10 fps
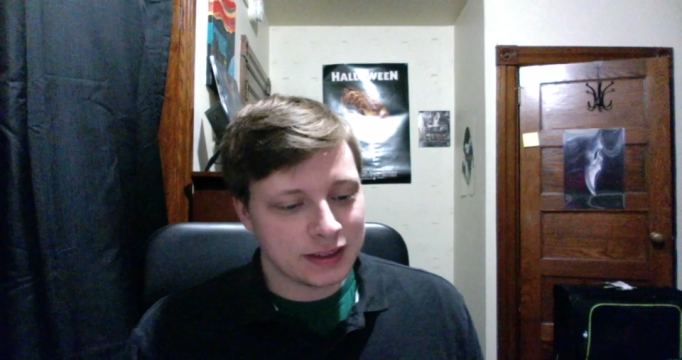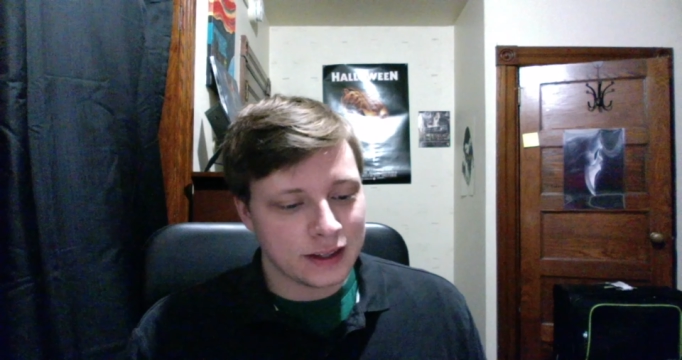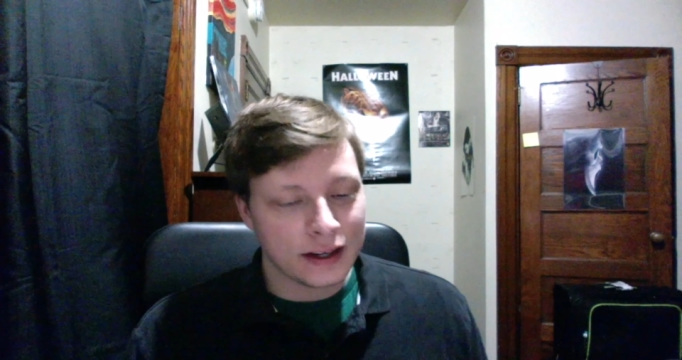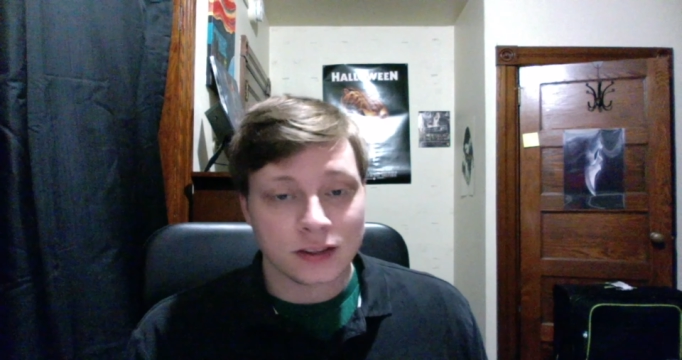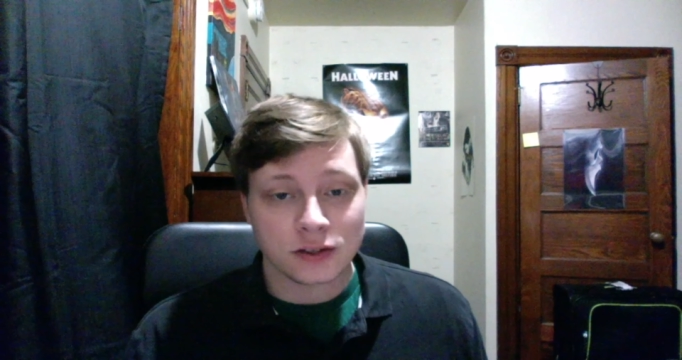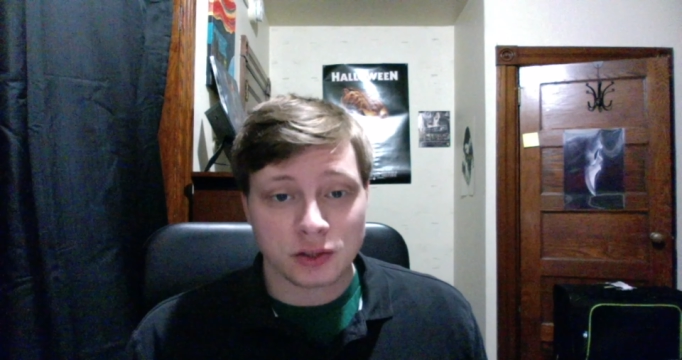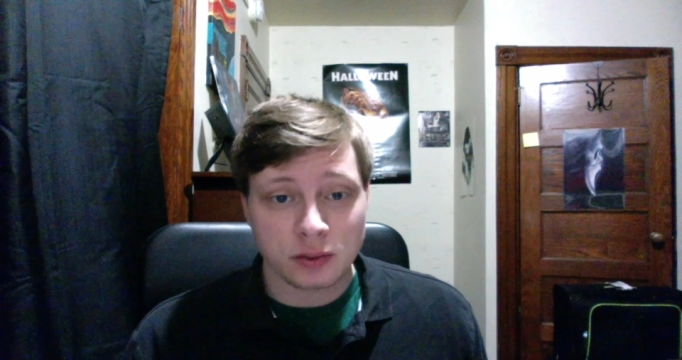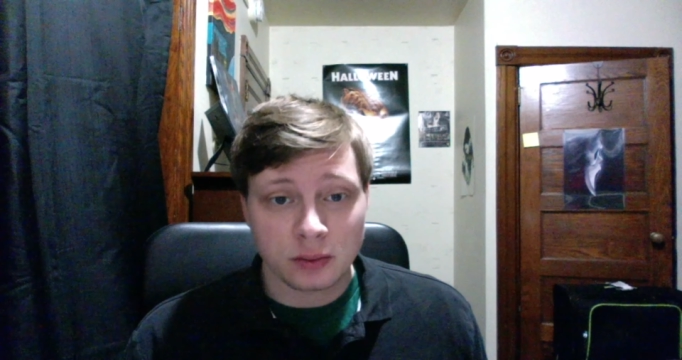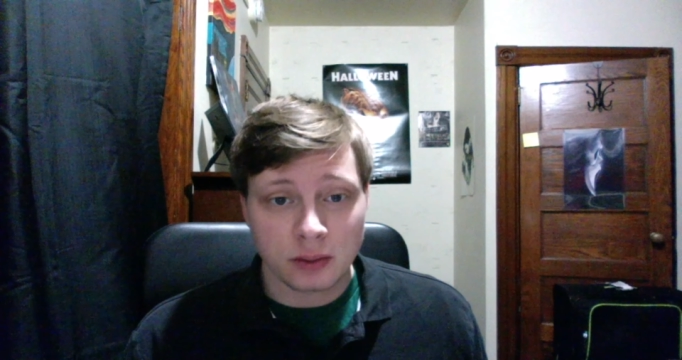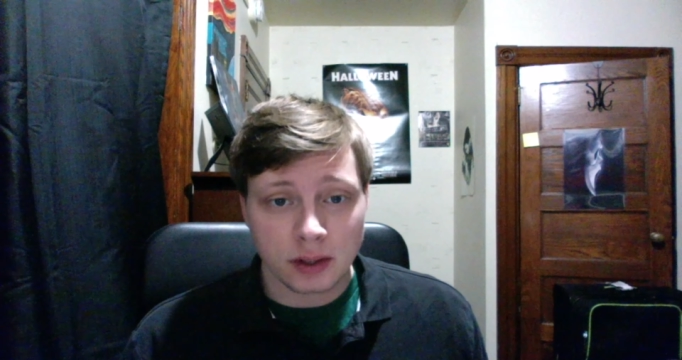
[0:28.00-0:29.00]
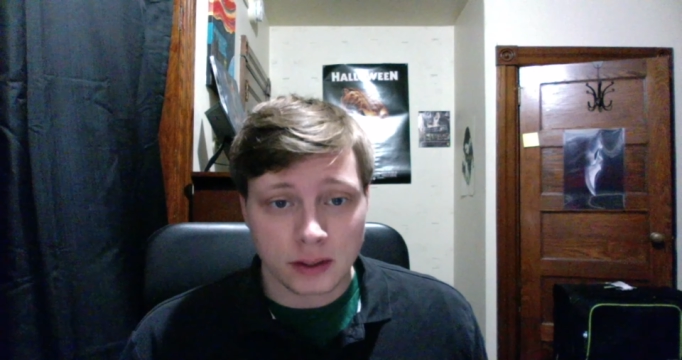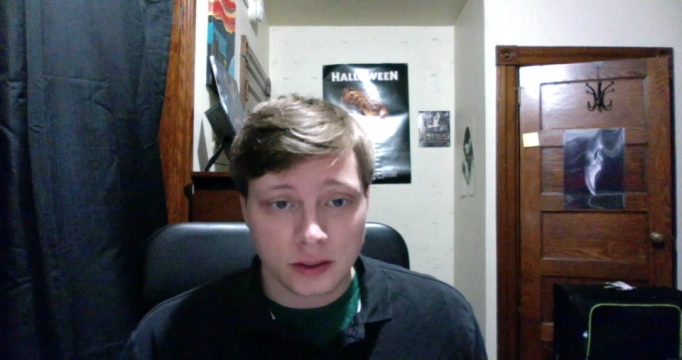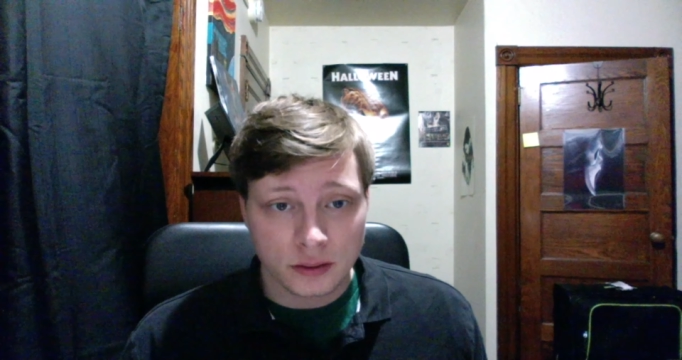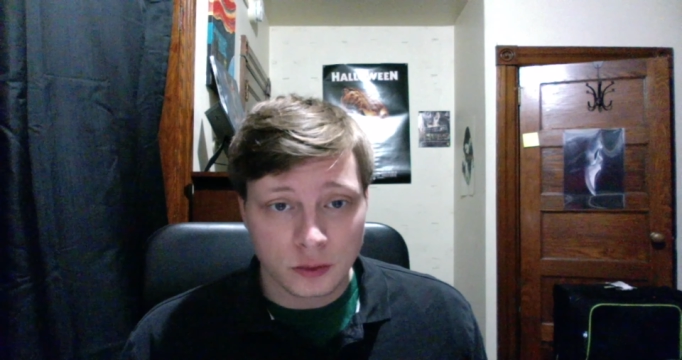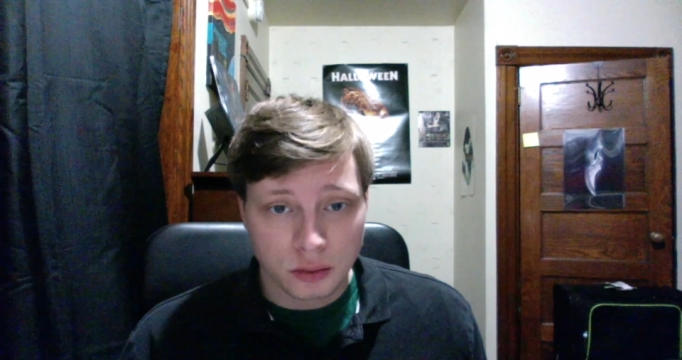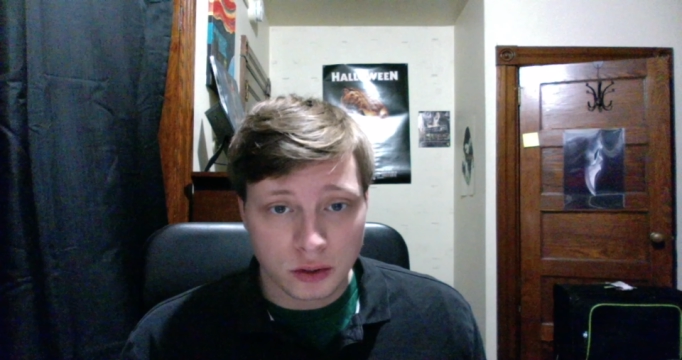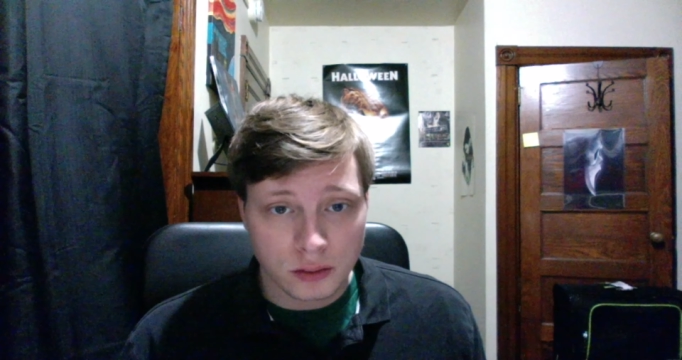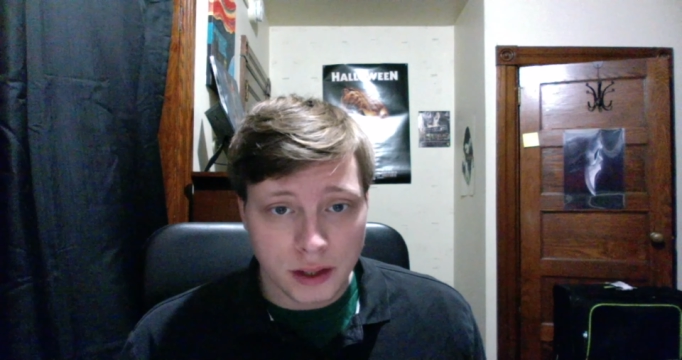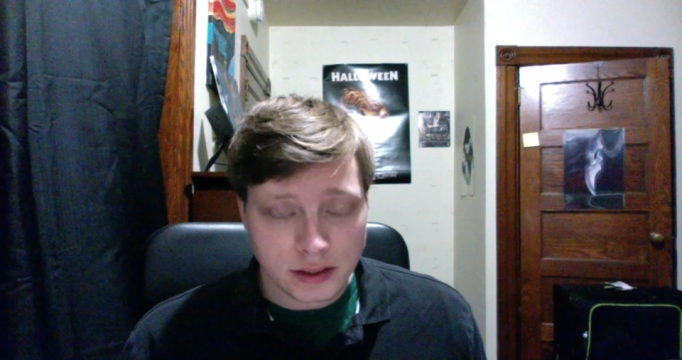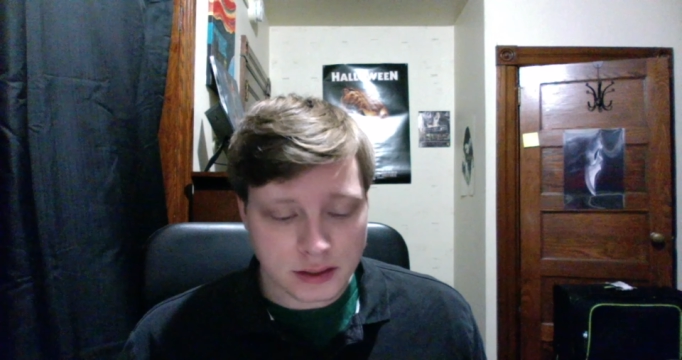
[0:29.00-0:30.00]
I got two uh, new
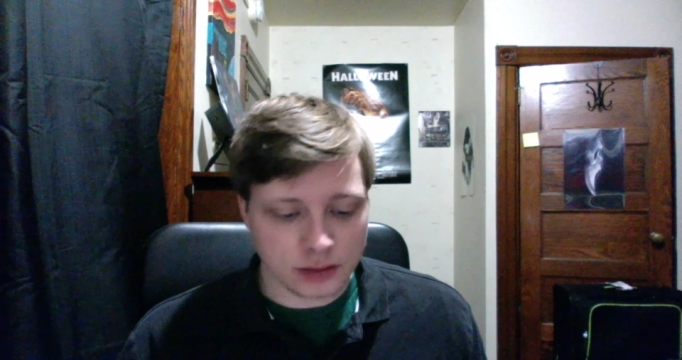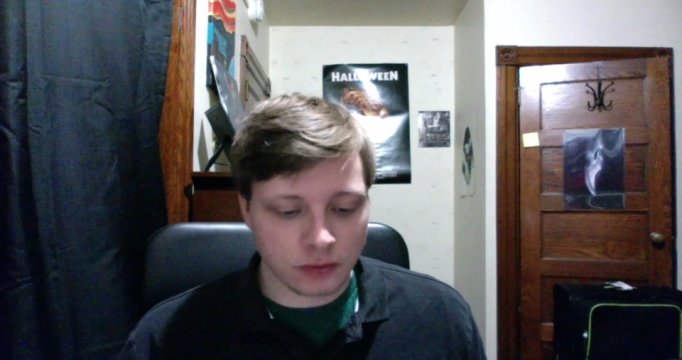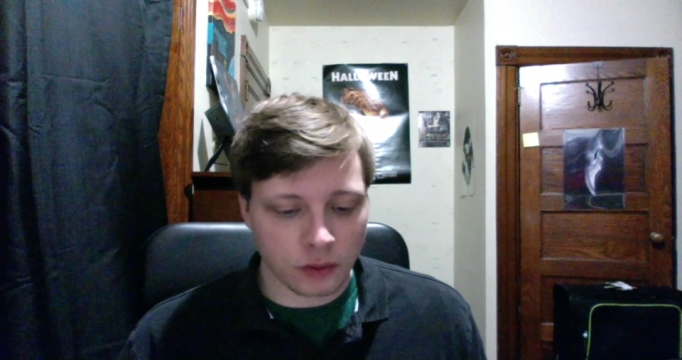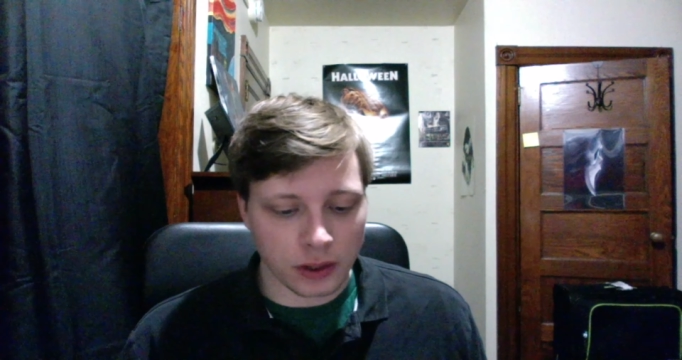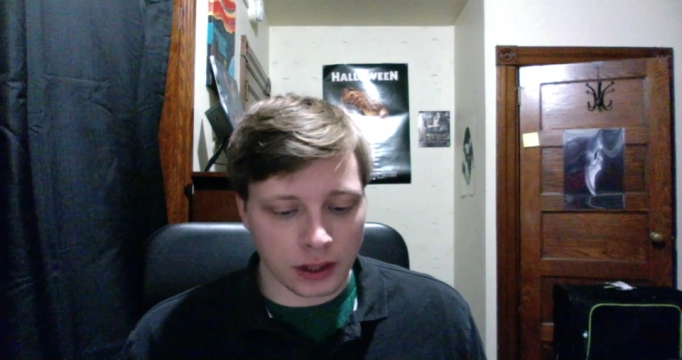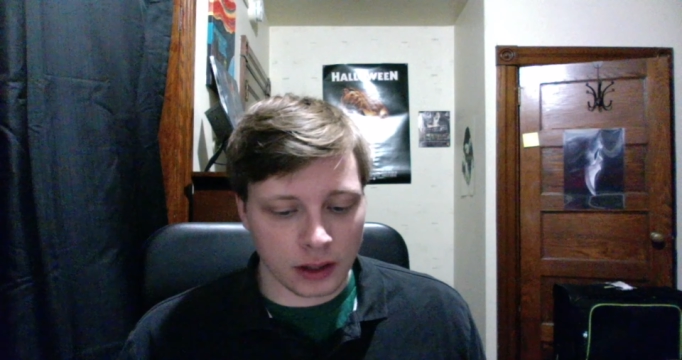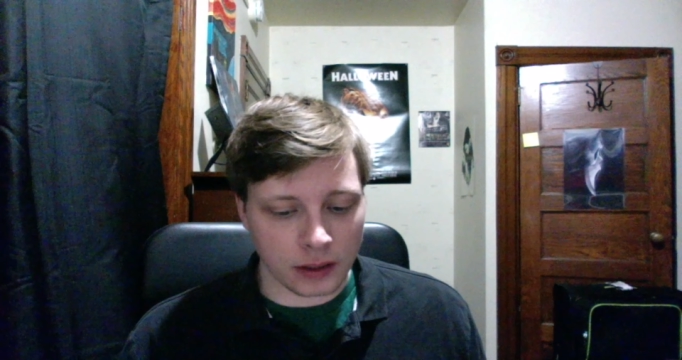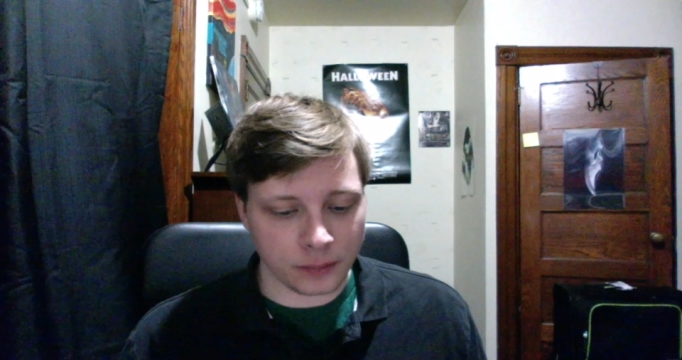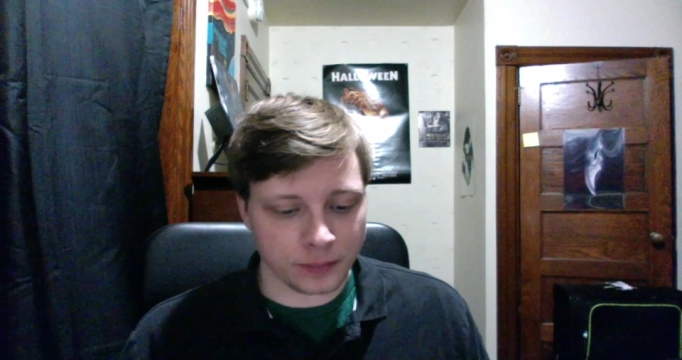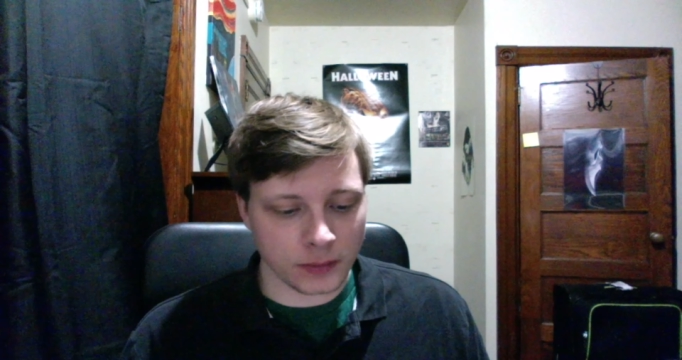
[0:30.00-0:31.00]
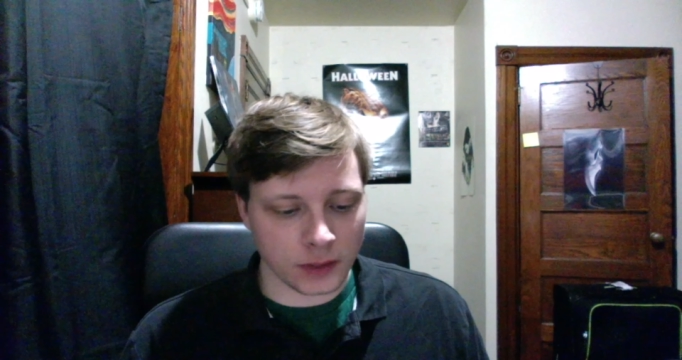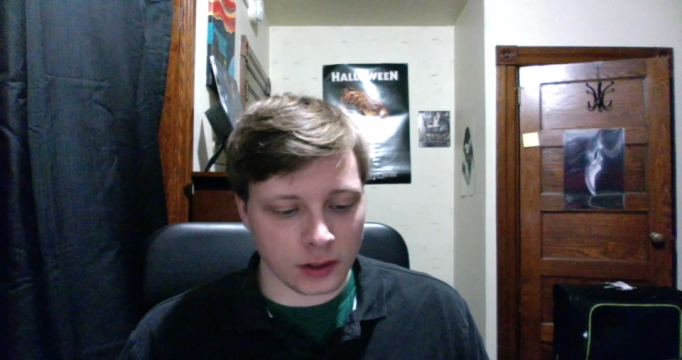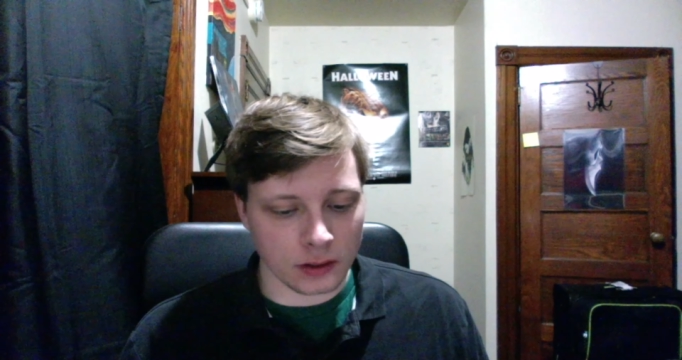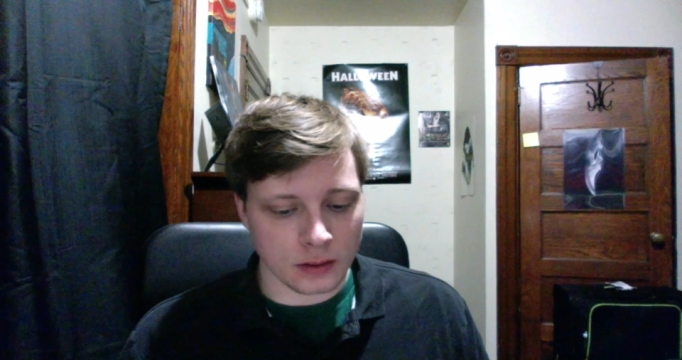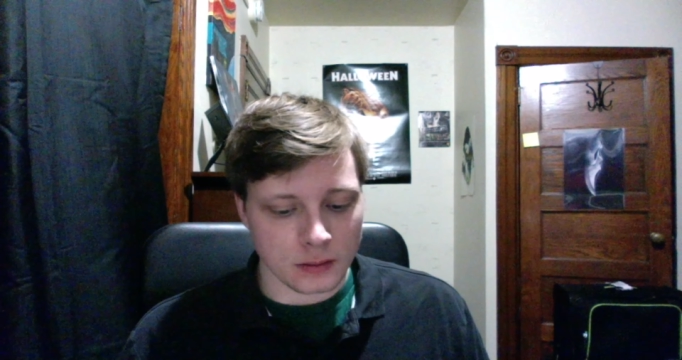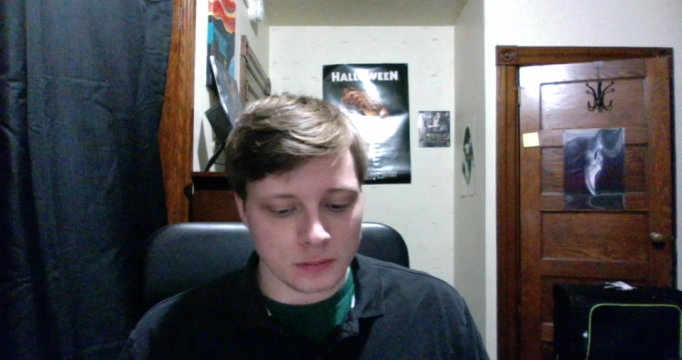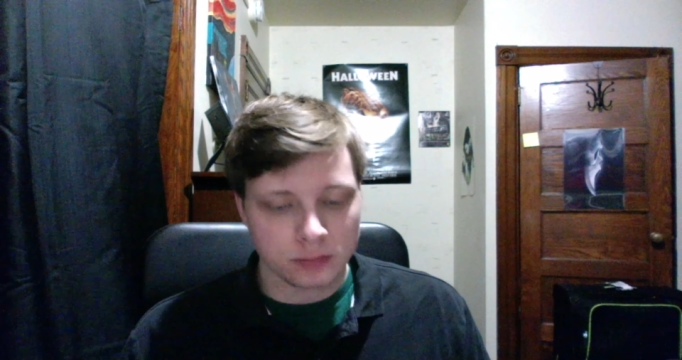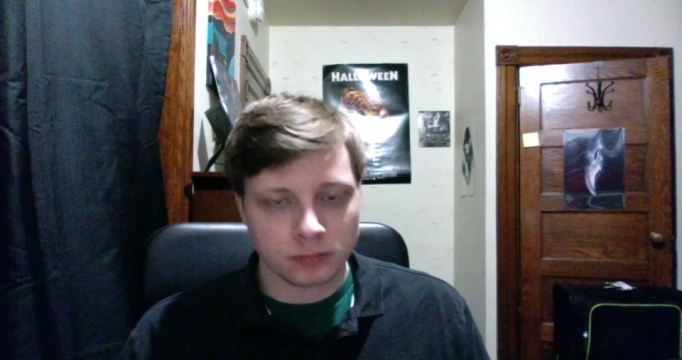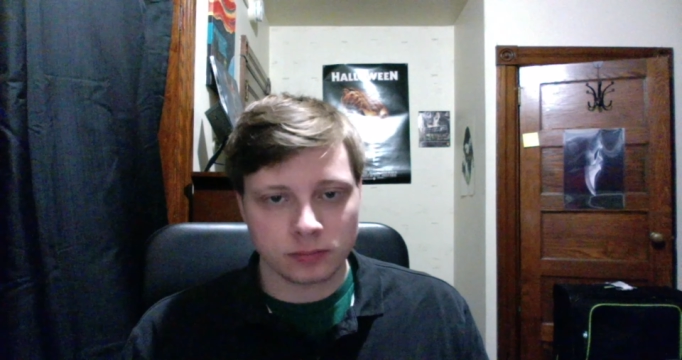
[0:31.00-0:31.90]
Blu-rays, 4K, um,